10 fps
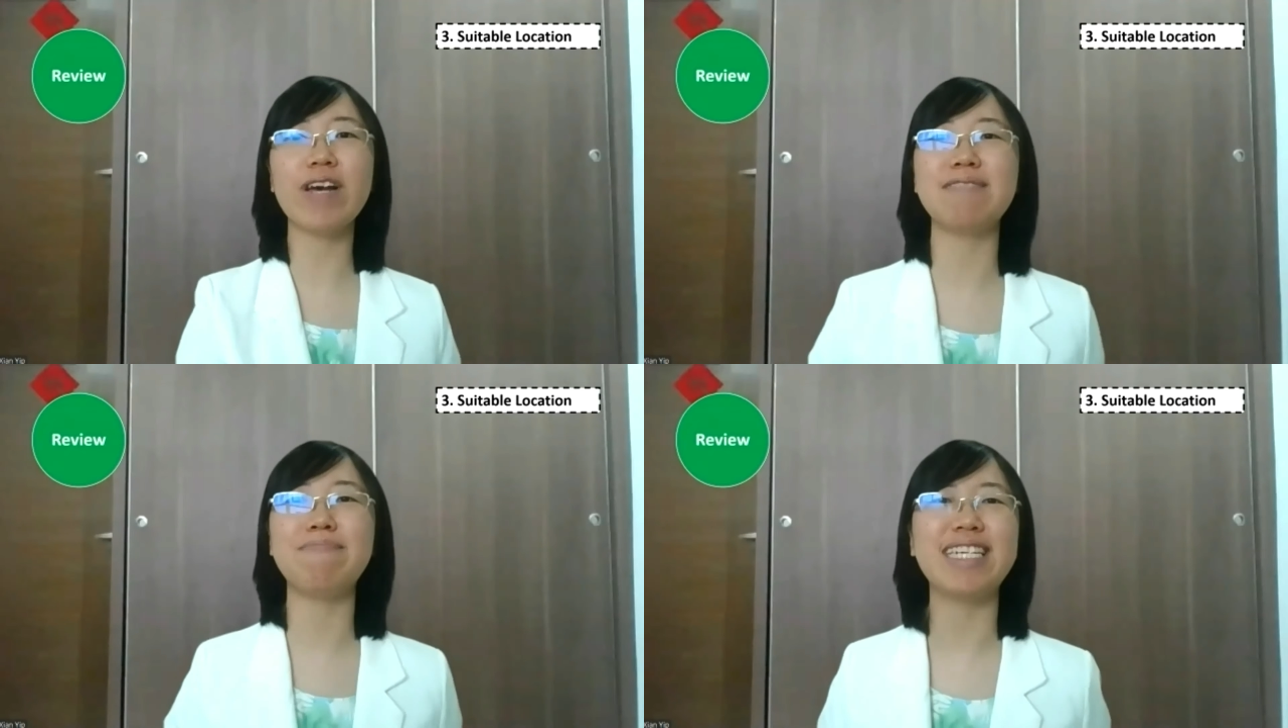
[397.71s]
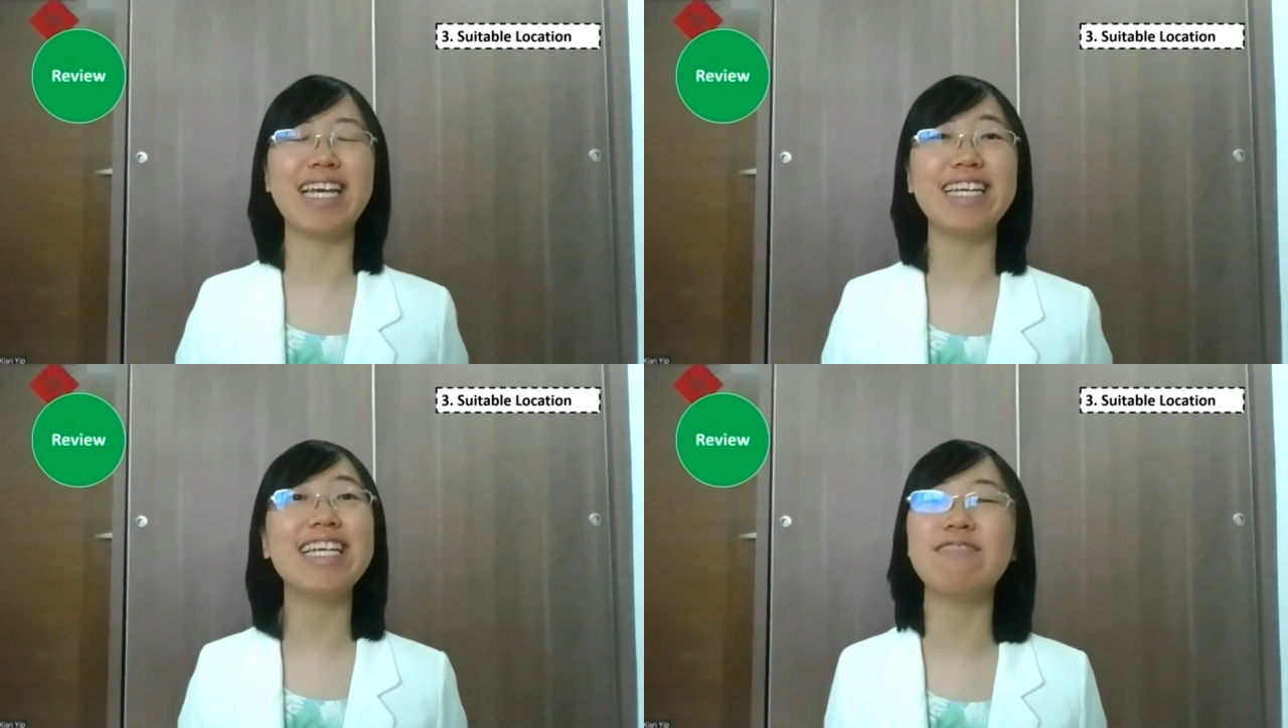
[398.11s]
are
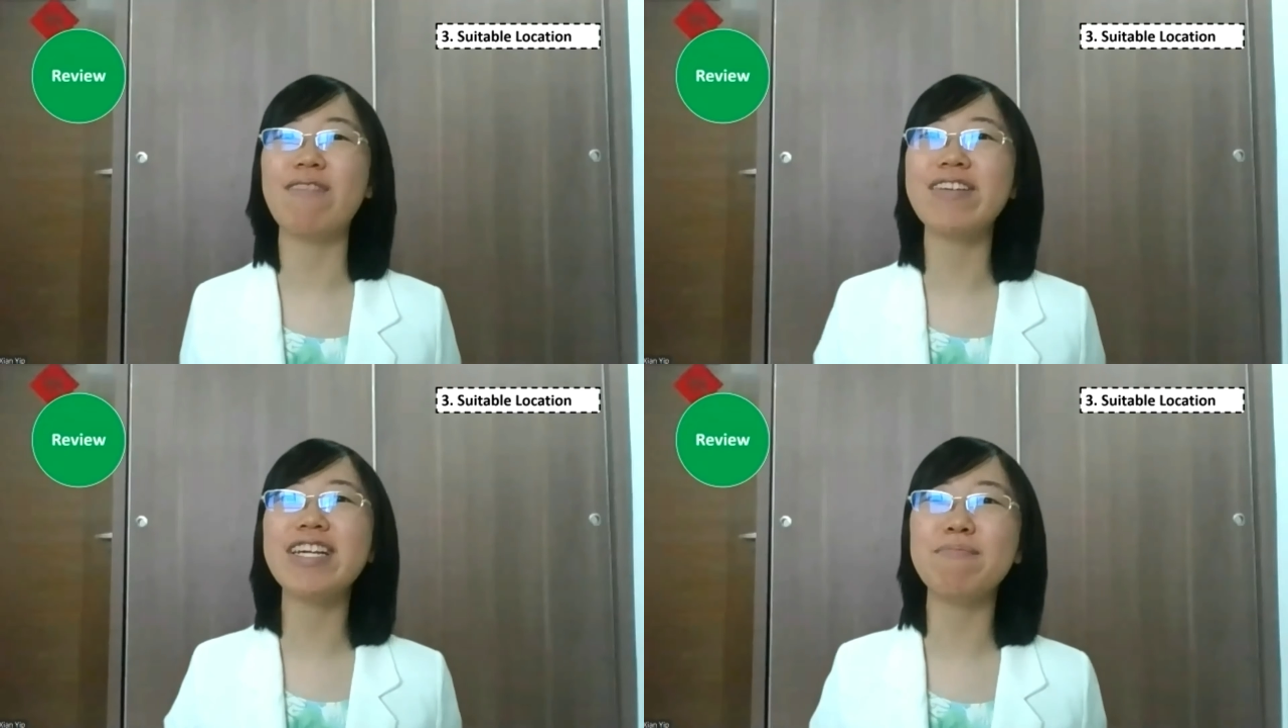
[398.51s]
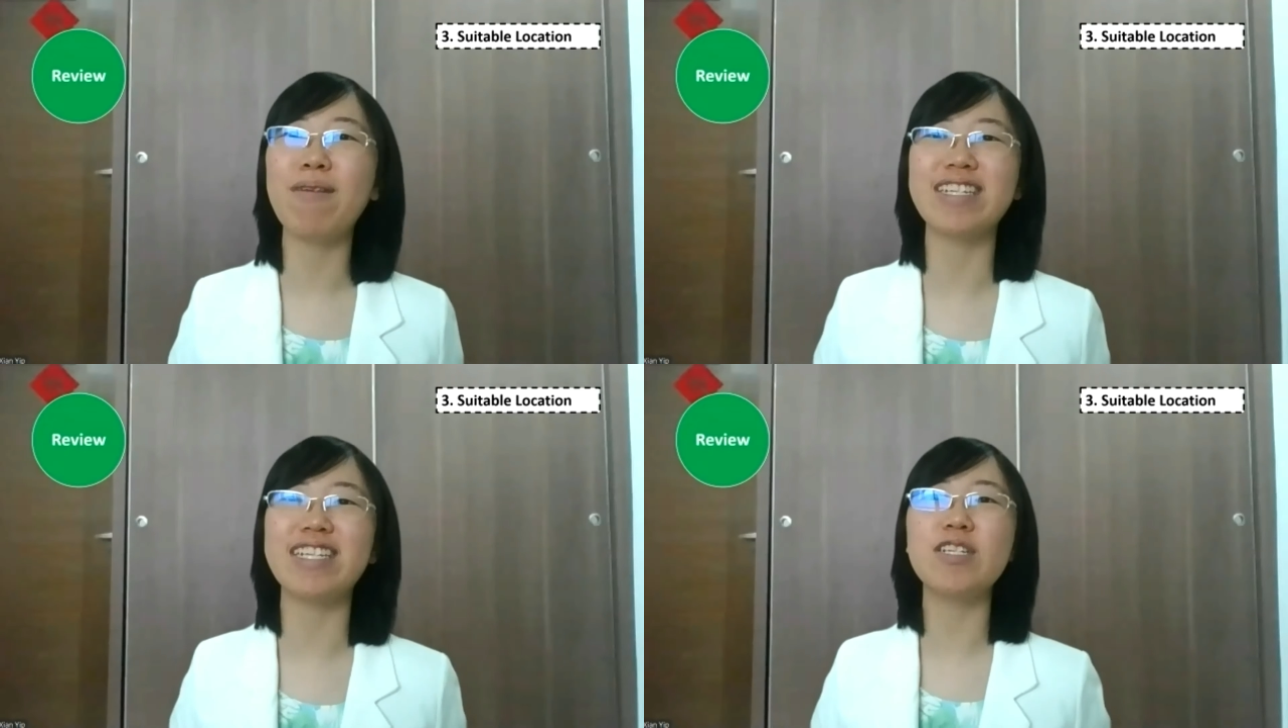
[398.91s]
speaking is very
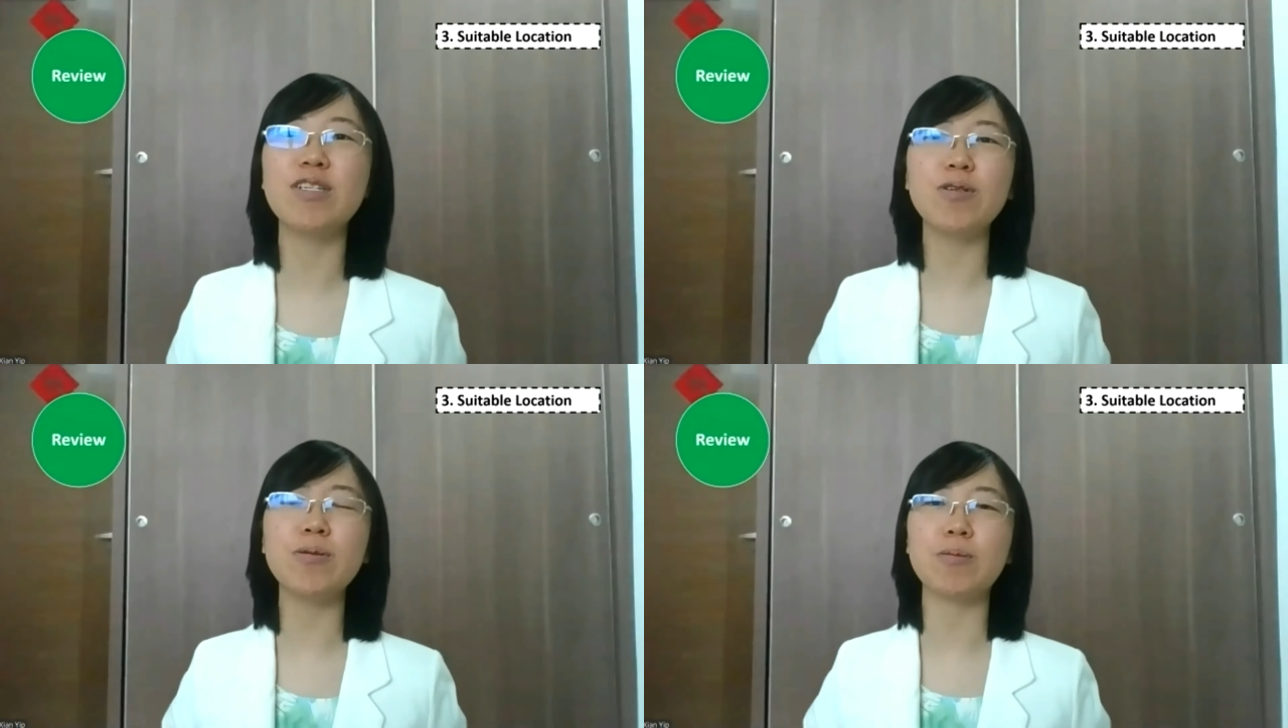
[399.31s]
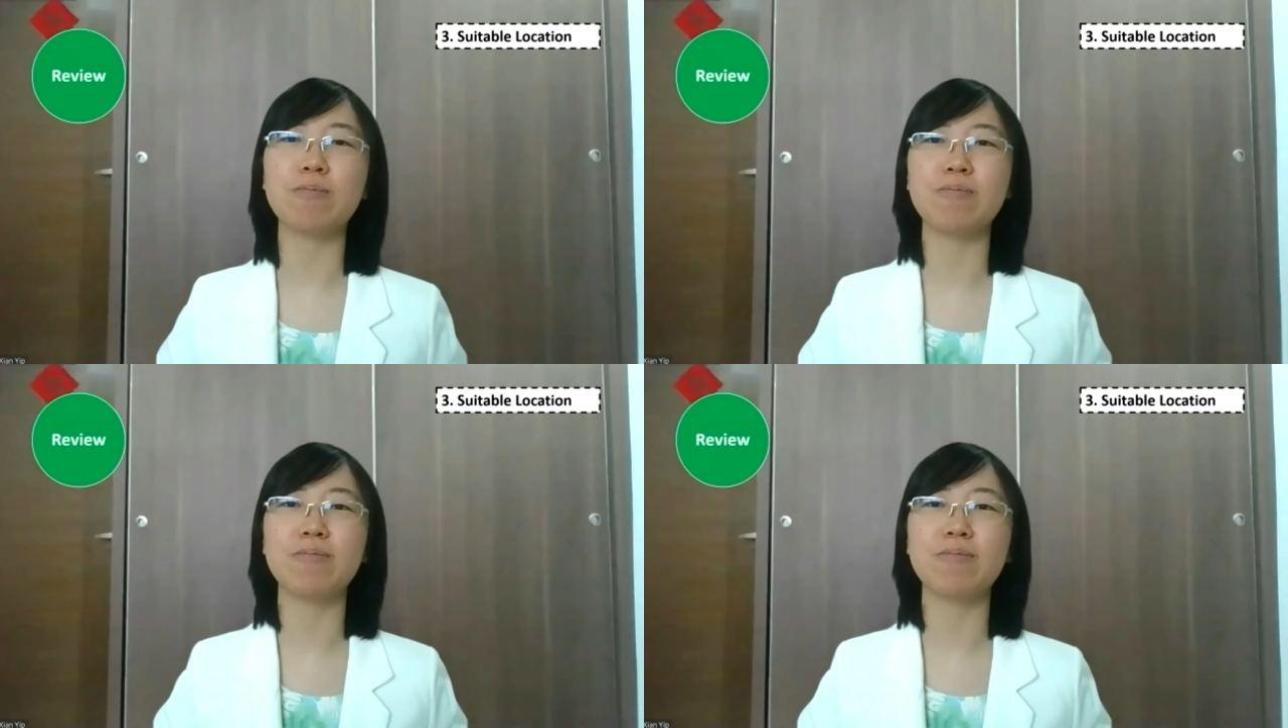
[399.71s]
important too.